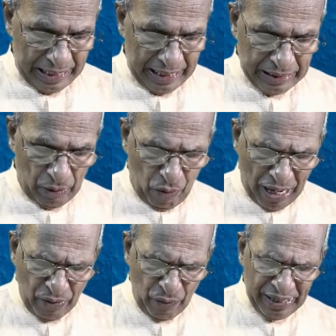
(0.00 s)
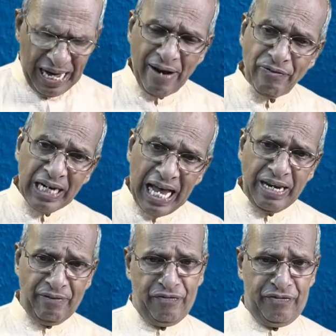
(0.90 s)
In the one we have
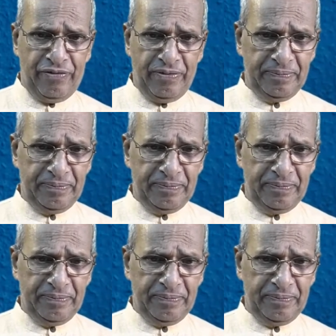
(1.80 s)
life,